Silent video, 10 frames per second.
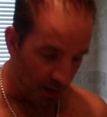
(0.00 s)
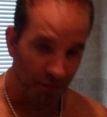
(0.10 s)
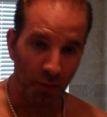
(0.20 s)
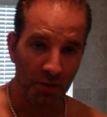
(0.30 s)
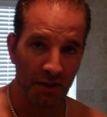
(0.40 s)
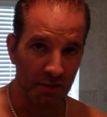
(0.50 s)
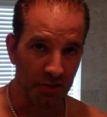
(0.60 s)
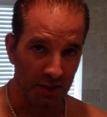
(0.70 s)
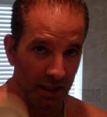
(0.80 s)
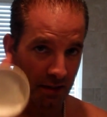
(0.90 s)
The four things
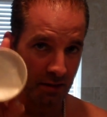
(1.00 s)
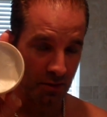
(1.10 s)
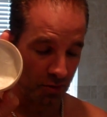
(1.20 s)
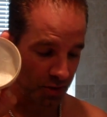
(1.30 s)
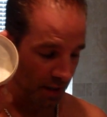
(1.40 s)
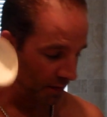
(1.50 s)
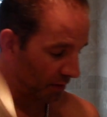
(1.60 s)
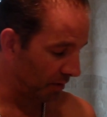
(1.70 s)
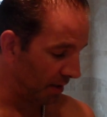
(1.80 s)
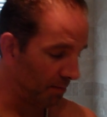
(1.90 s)
you need: your
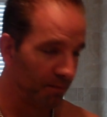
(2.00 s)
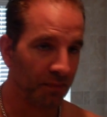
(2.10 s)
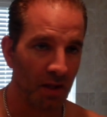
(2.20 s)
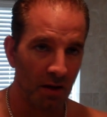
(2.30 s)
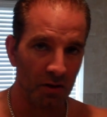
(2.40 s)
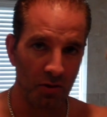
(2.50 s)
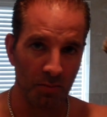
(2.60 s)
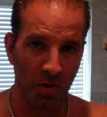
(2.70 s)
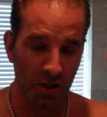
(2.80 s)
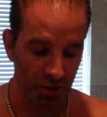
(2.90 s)
shaving cream, your
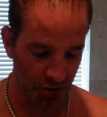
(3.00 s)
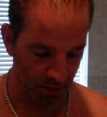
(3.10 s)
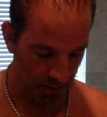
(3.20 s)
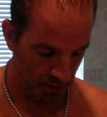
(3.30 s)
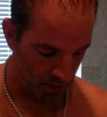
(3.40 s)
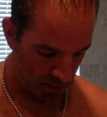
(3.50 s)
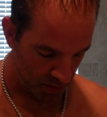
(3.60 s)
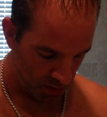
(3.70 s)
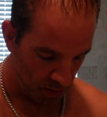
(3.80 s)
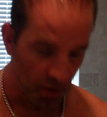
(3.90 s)
brush,
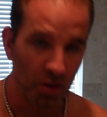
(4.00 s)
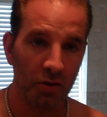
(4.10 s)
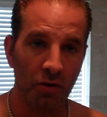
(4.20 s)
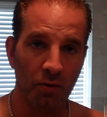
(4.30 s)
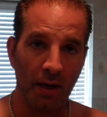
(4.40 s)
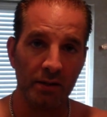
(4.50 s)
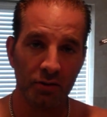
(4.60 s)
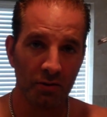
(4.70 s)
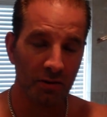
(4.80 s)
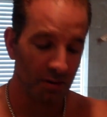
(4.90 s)
your
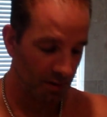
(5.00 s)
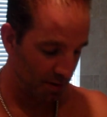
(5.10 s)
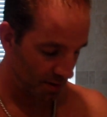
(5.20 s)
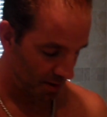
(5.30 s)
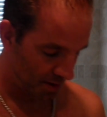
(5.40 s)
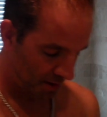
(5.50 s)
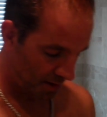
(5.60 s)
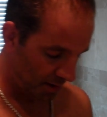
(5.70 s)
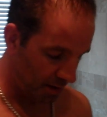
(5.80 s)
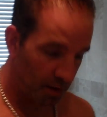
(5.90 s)
razor,
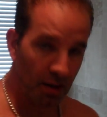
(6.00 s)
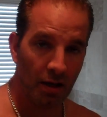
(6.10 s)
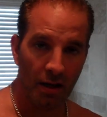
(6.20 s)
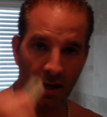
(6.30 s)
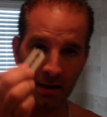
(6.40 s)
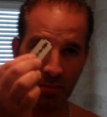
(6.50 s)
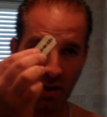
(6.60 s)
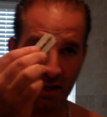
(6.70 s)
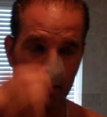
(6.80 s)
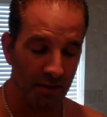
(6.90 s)
and a
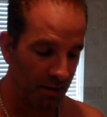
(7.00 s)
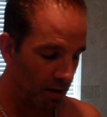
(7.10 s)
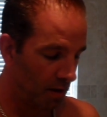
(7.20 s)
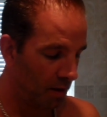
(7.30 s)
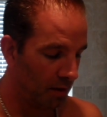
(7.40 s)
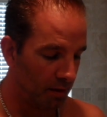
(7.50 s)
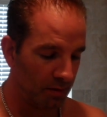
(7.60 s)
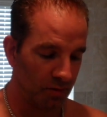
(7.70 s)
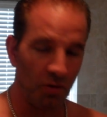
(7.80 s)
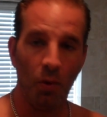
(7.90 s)
blade.
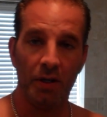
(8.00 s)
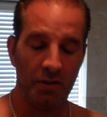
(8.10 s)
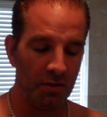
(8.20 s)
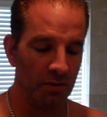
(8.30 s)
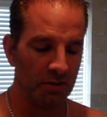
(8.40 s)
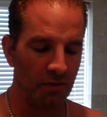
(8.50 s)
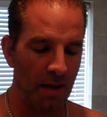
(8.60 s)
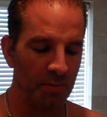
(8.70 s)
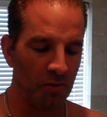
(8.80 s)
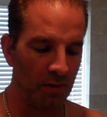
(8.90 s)
So what you do is
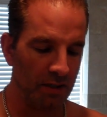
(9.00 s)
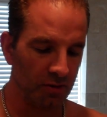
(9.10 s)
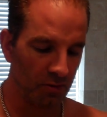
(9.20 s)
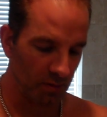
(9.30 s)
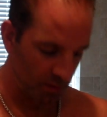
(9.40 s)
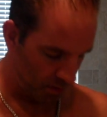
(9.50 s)
grab your razor,